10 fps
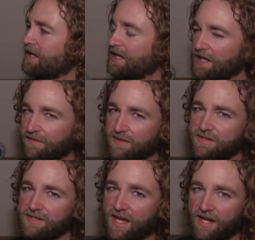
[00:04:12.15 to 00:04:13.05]
even
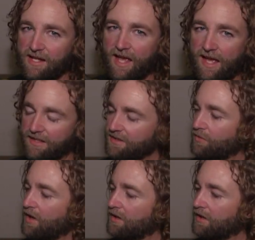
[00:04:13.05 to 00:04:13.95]
skating
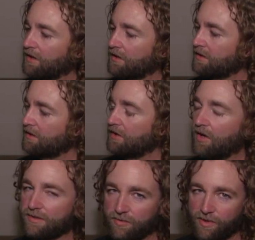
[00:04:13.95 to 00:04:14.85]
anti-rocker
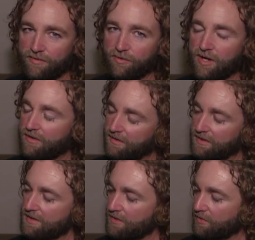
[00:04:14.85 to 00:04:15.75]
on the rough ground at the
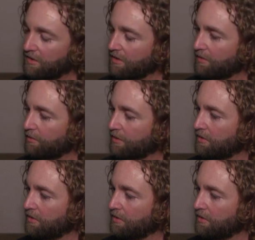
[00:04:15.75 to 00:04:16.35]
yellow curb,